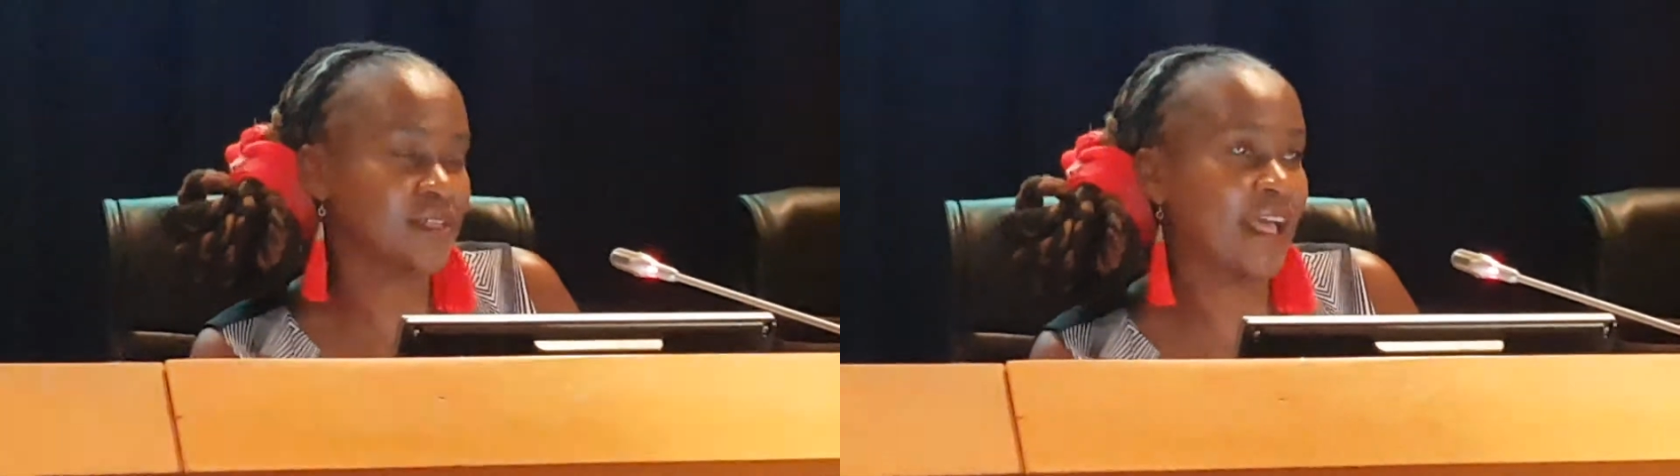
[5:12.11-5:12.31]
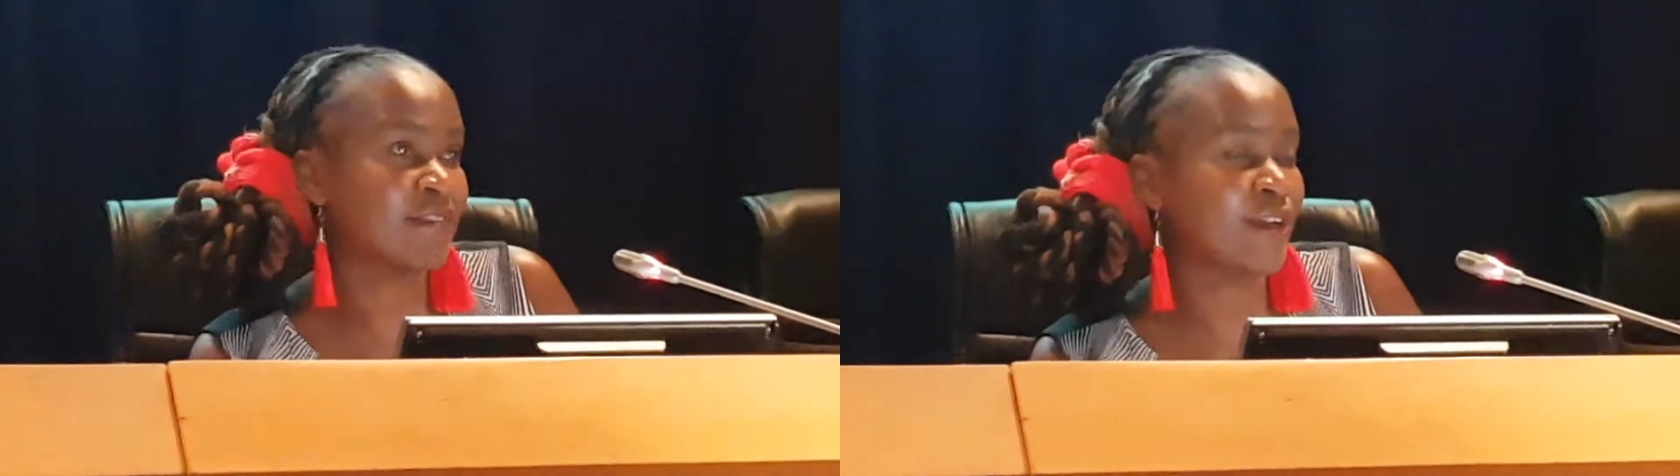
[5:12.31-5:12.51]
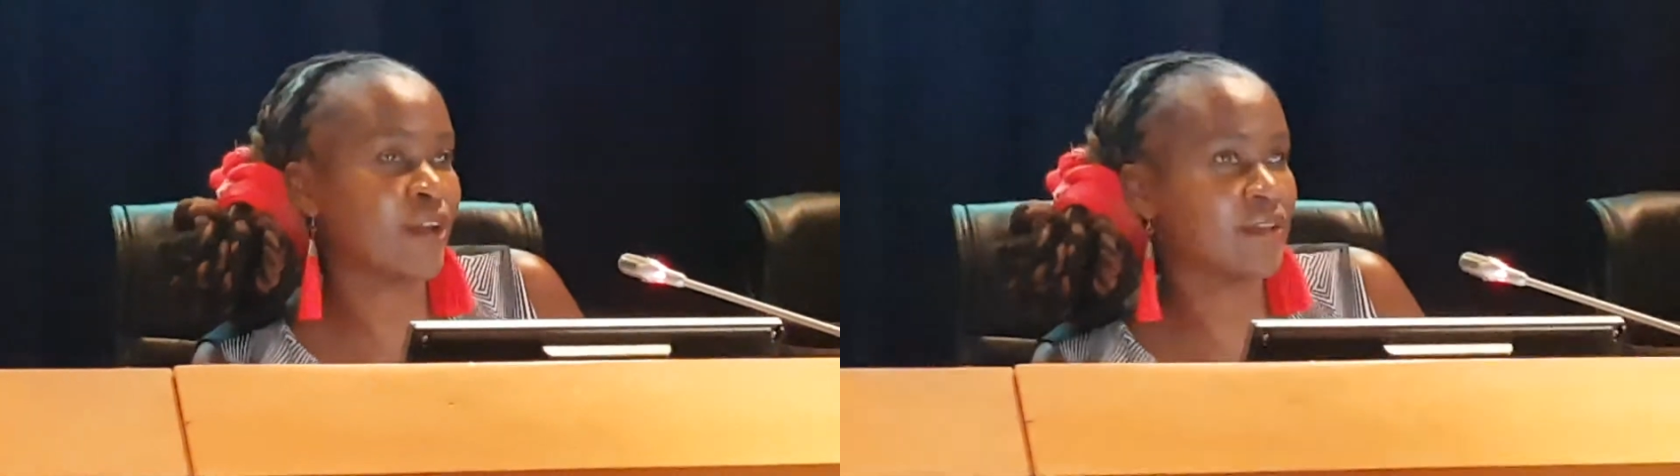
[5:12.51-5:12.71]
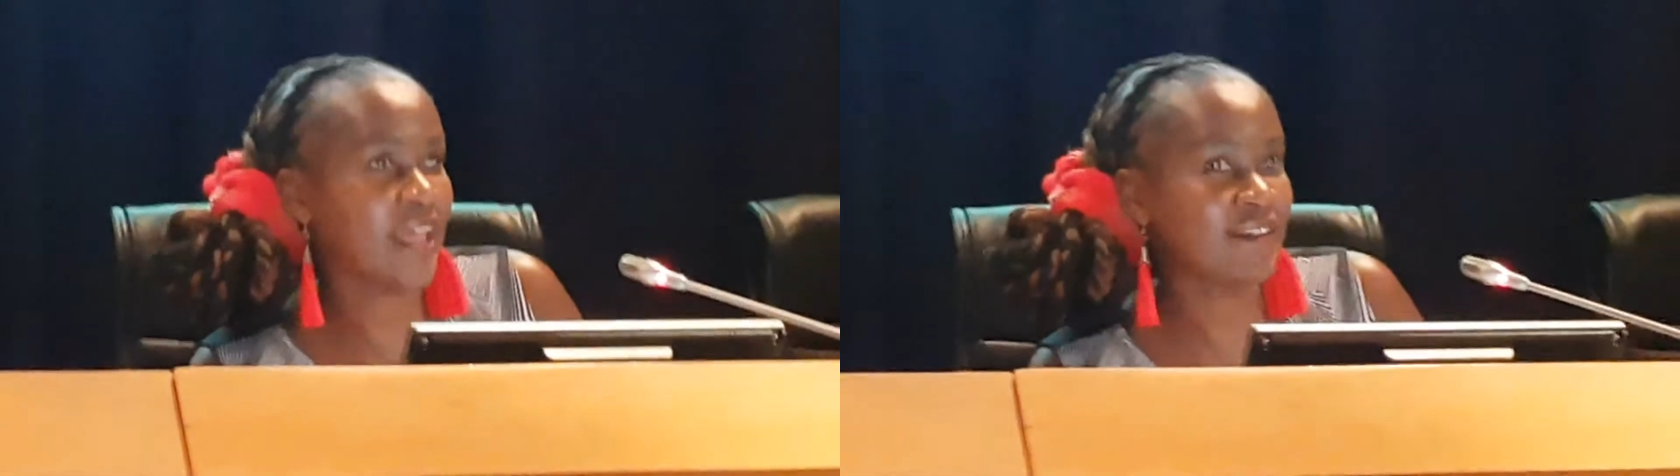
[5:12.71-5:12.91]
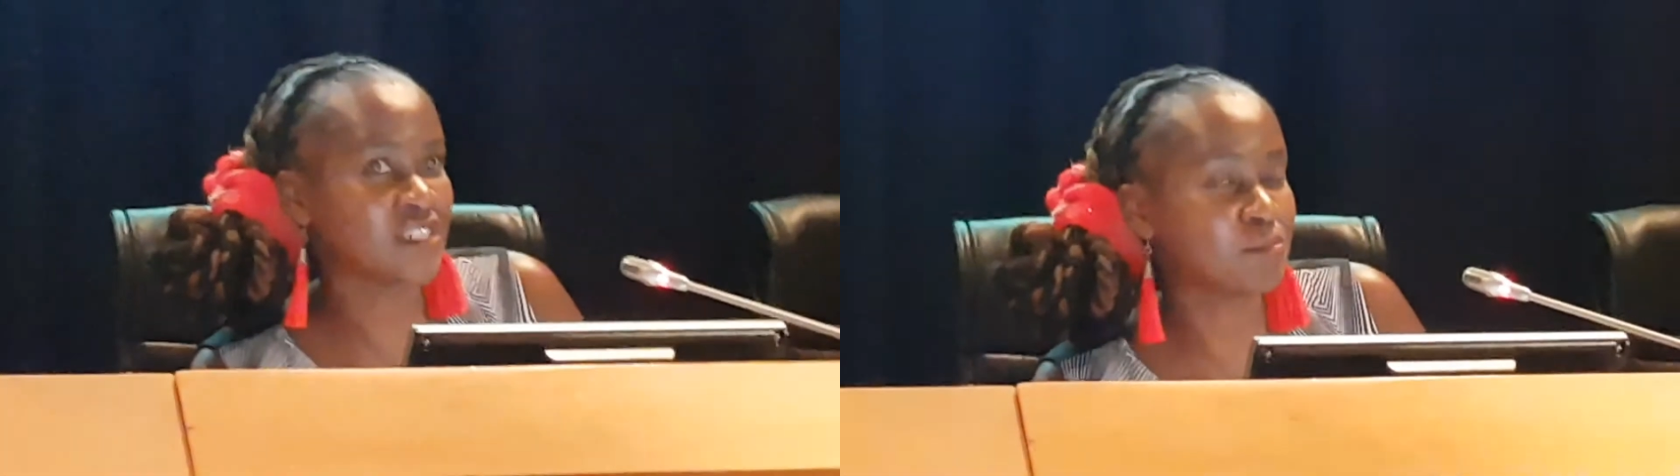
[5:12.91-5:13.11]
and there
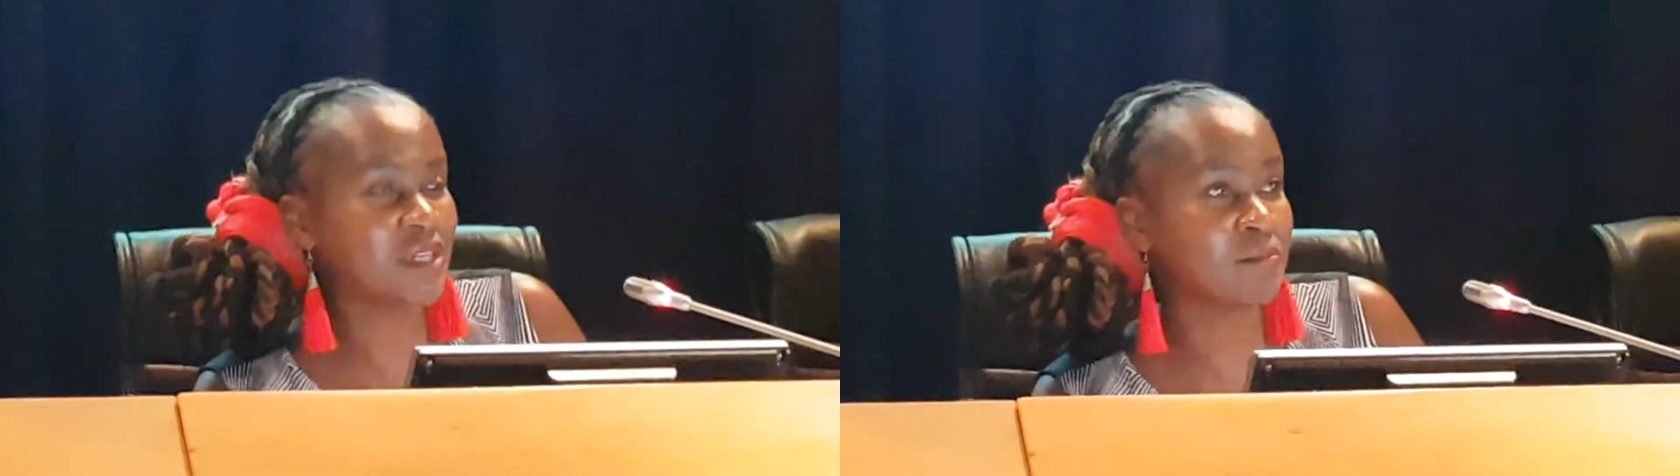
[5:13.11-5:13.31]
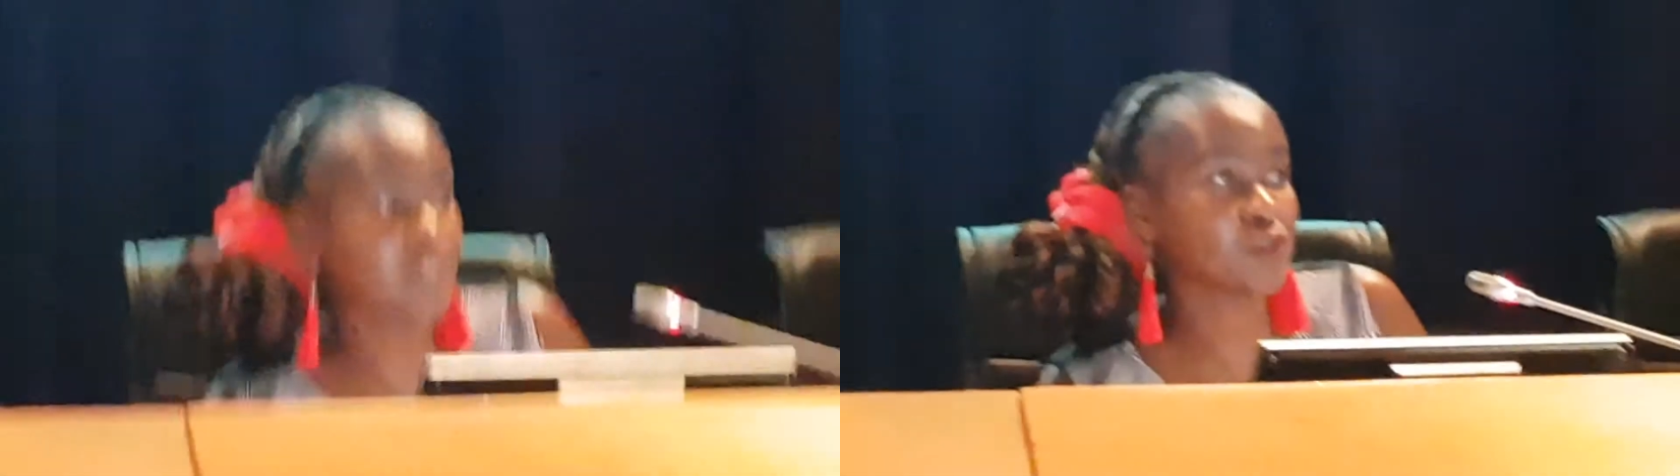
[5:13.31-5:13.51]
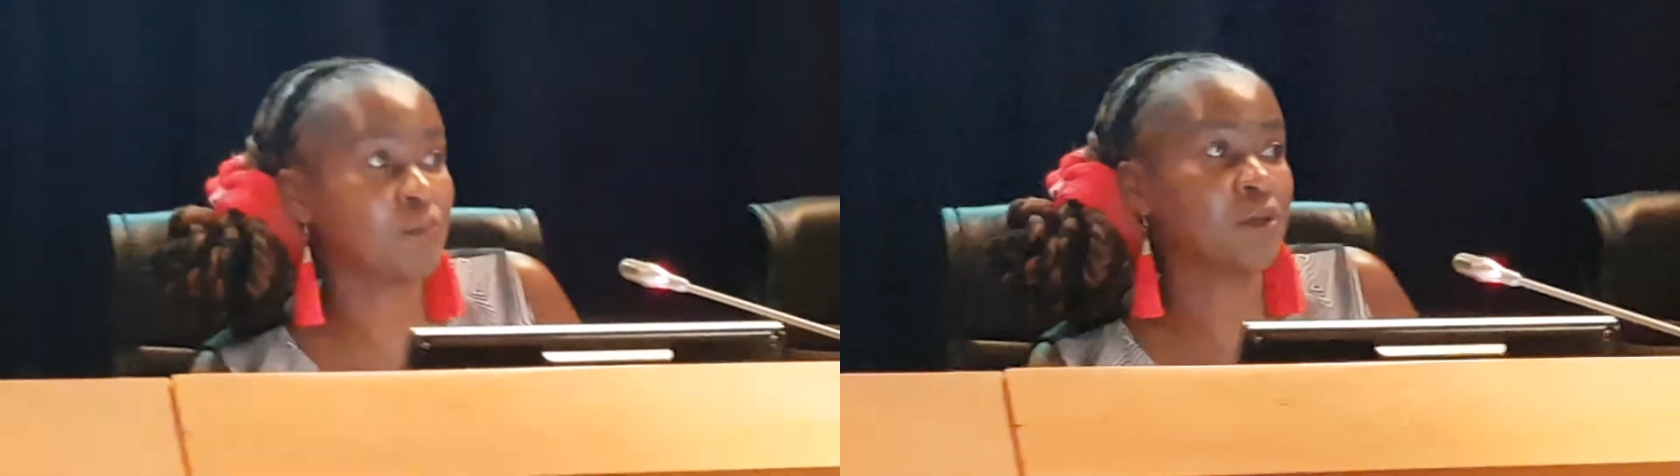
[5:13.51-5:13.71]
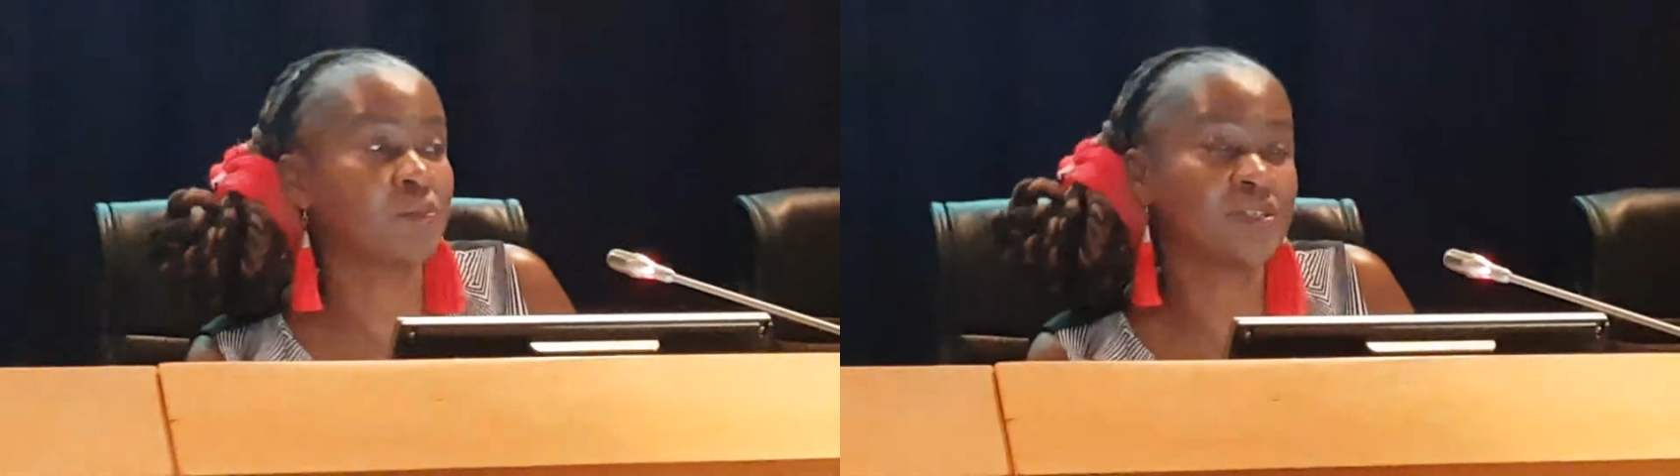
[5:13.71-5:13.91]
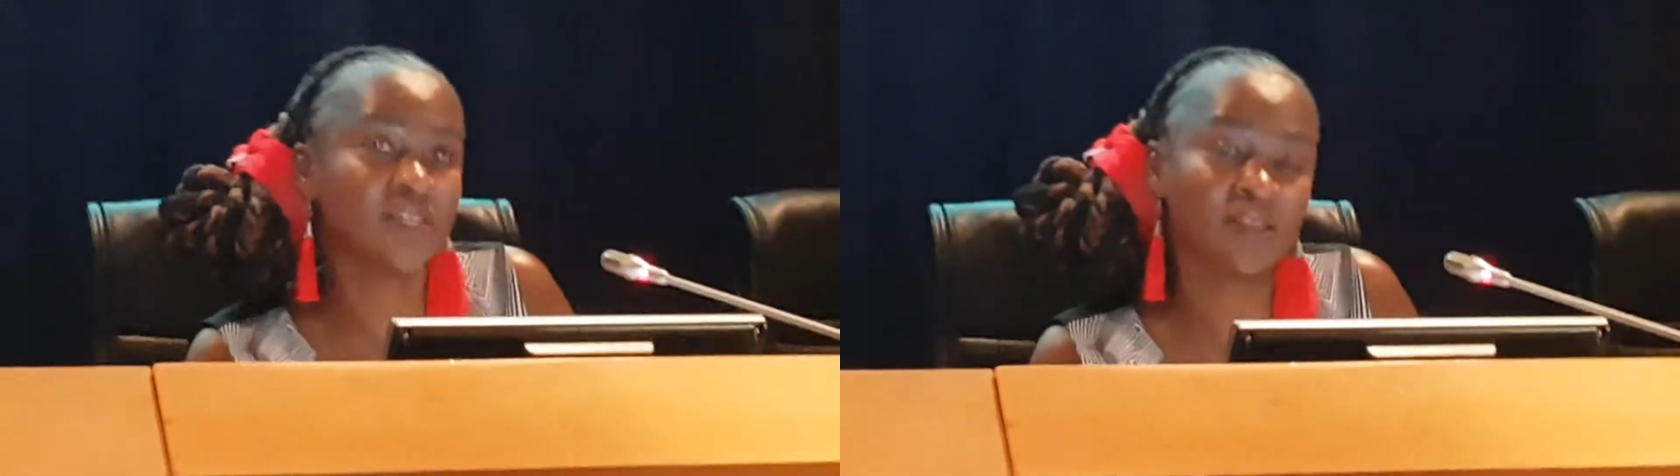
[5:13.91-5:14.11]
hasn't been much
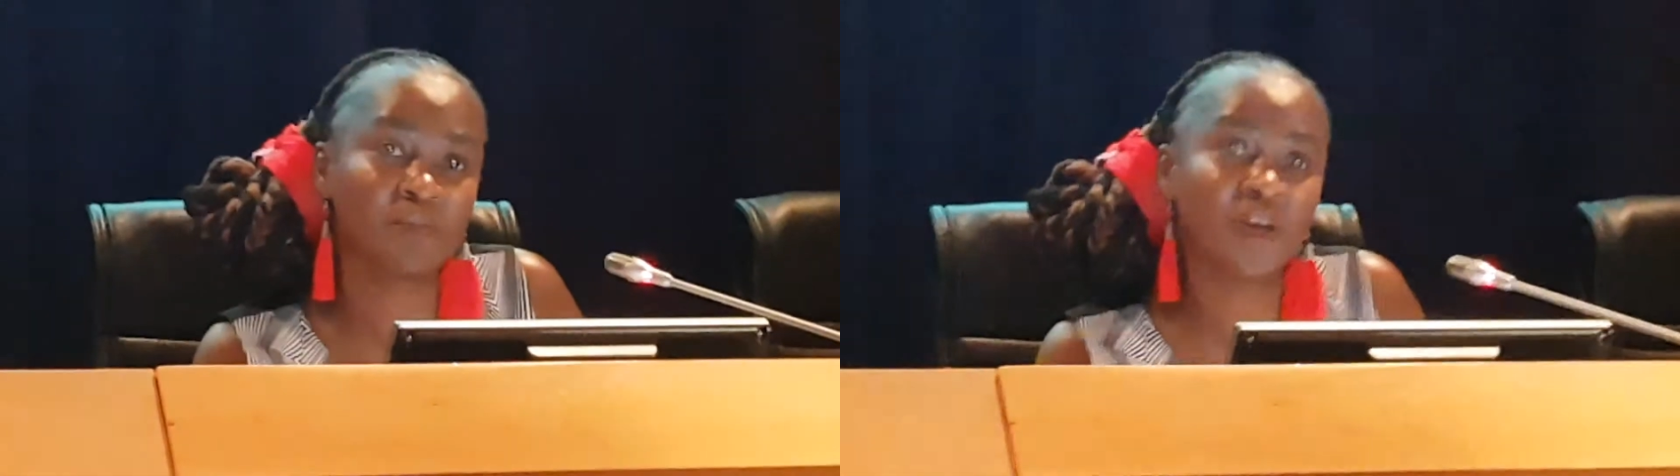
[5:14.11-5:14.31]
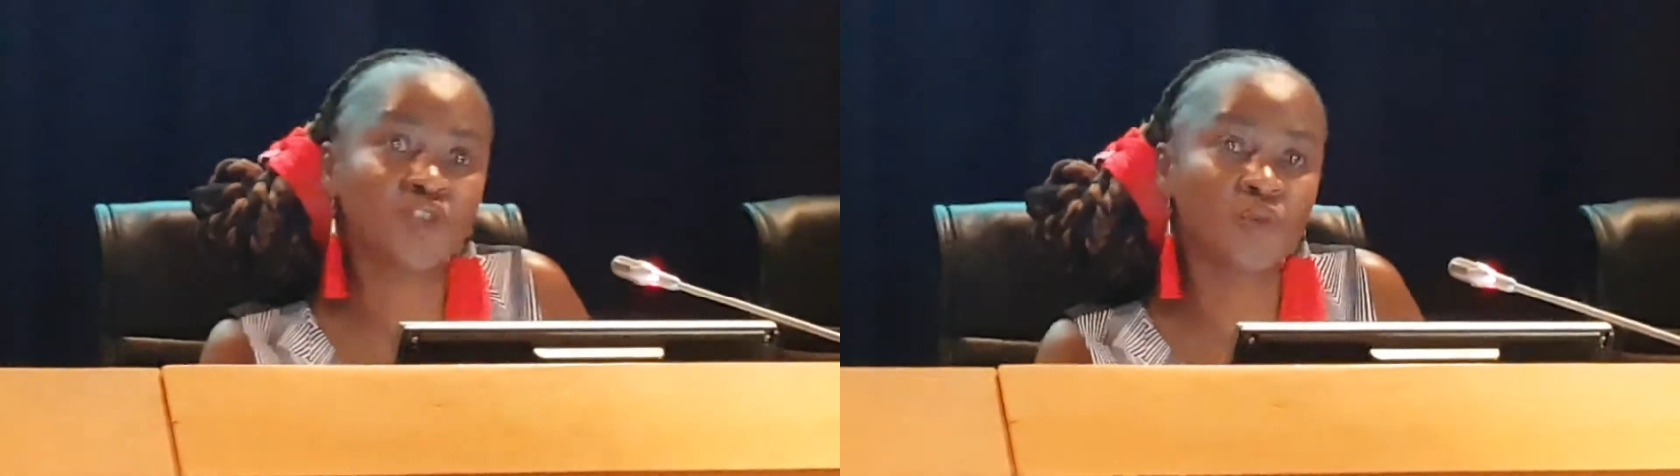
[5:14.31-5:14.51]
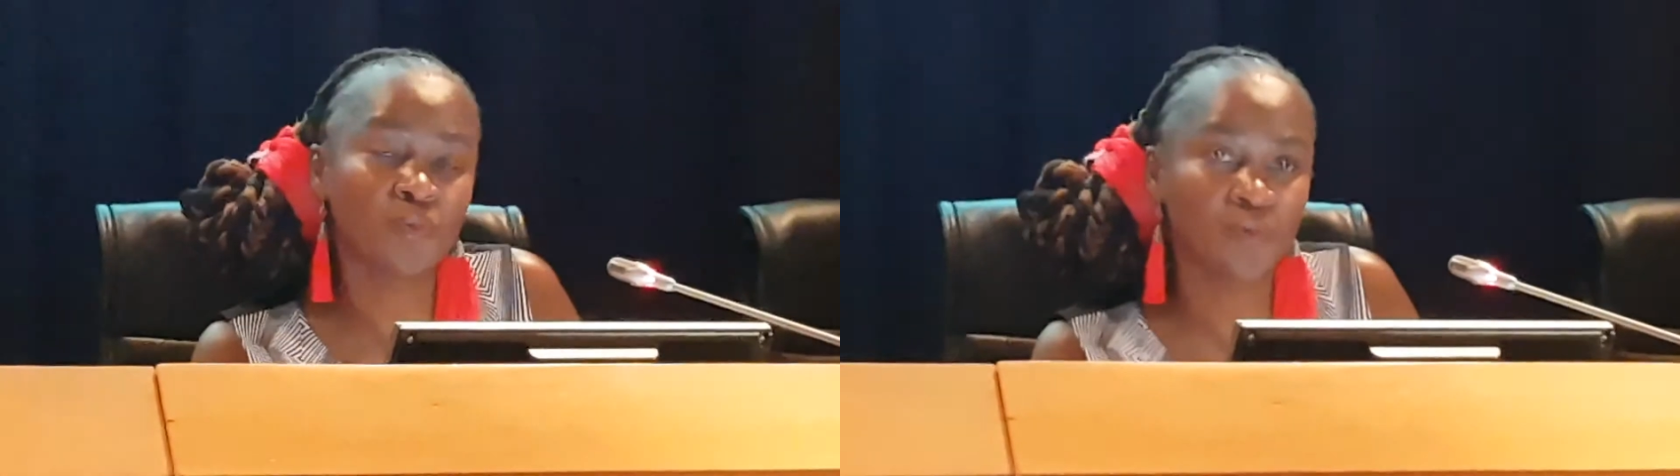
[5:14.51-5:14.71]
commitment in the past to